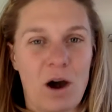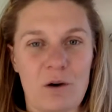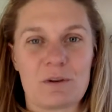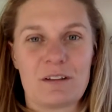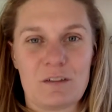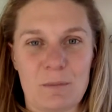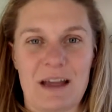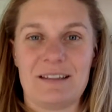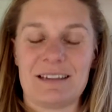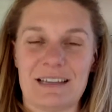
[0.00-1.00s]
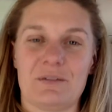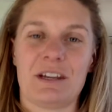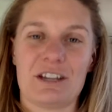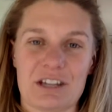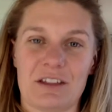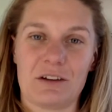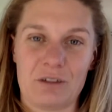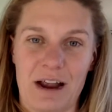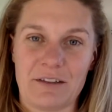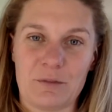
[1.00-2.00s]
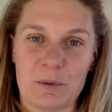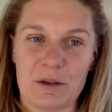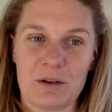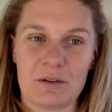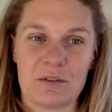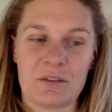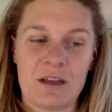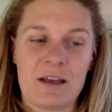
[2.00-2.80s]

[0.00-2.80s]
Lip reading: holding space and giving each other grace, because